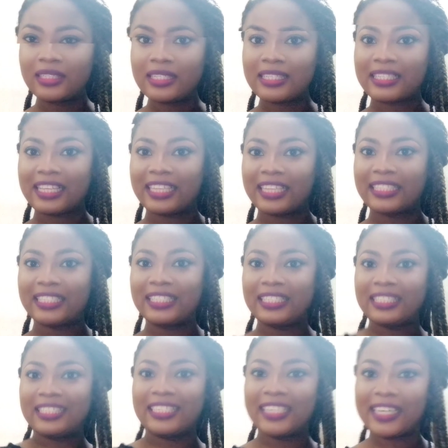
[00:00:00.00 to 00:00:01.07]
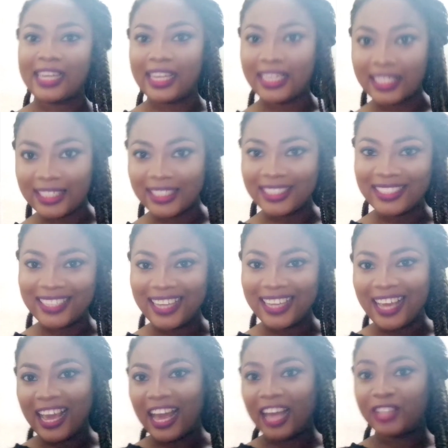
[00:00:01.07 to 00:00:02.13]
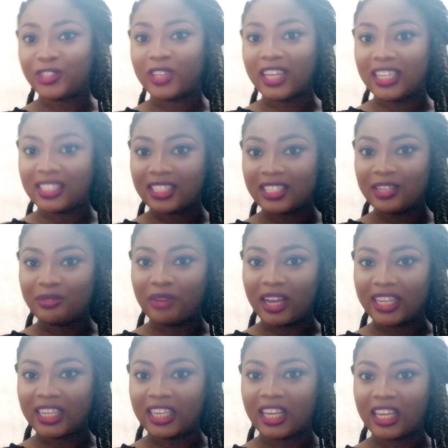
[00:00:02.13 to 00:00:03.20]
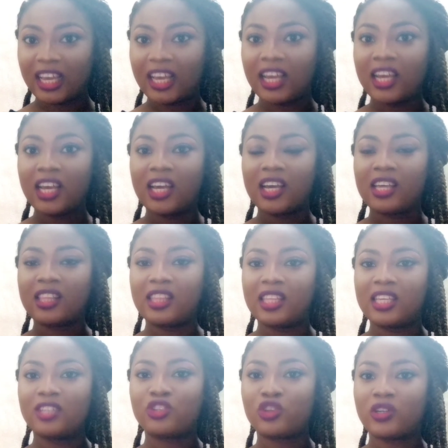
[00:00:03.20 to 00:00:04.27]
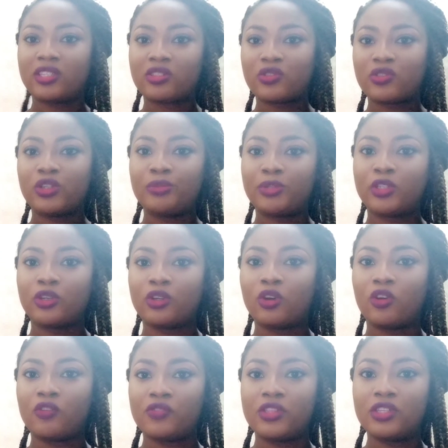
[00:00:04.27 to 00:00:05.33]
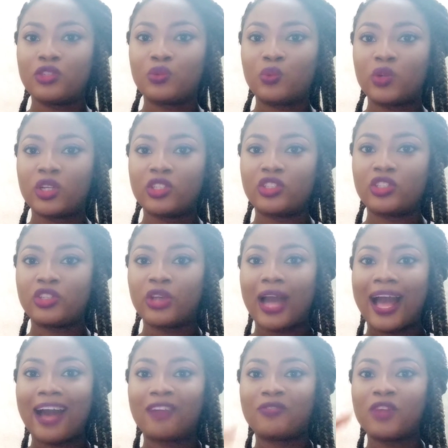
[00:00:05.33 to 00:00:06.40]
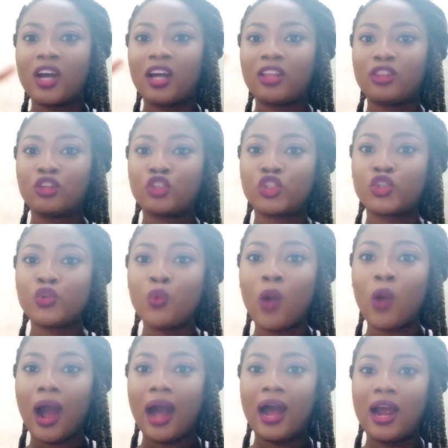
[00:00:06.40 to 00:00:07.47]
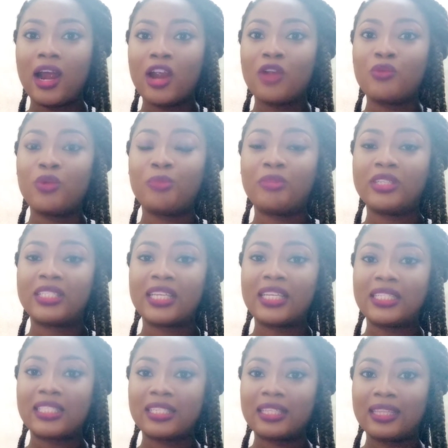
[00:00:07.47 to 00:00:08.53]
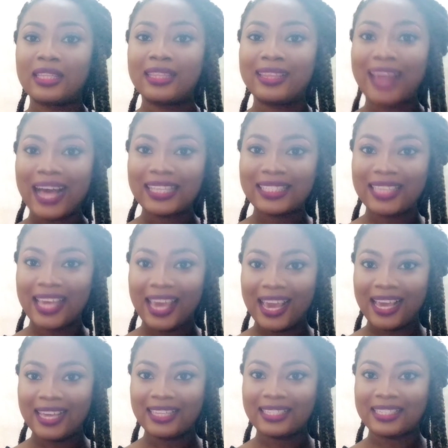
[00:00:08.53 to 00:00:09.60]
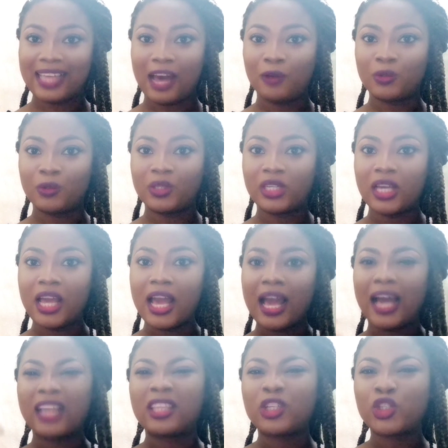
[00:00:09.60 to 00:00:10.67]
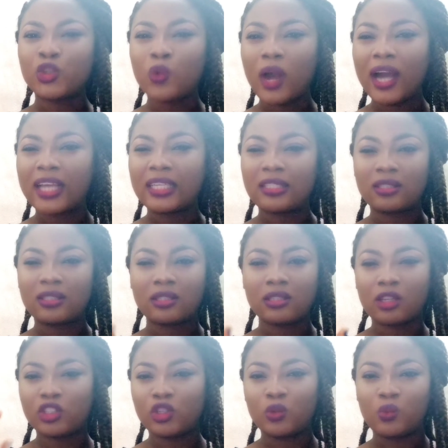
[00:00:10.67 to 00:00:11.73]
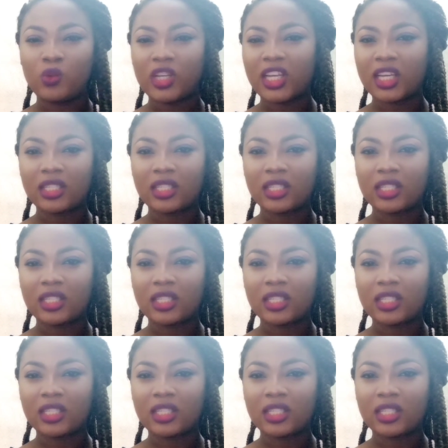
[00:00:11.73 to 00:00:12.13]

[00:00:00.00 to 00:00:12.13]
statistically. As you can see right here, the transcription of these words, you have the schwa representing that A sound. And the schwa is such a weak